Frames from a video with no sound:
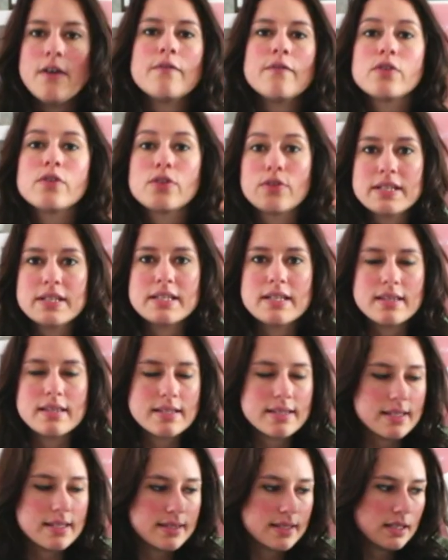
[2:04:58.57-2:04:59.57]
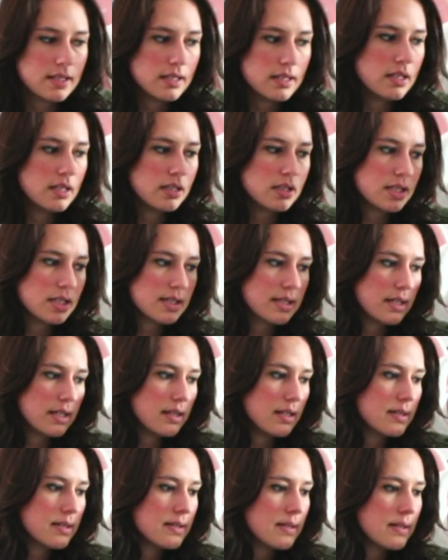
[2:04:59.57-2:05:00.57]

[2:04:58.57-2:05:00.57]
For the rest of the season, it's just like this.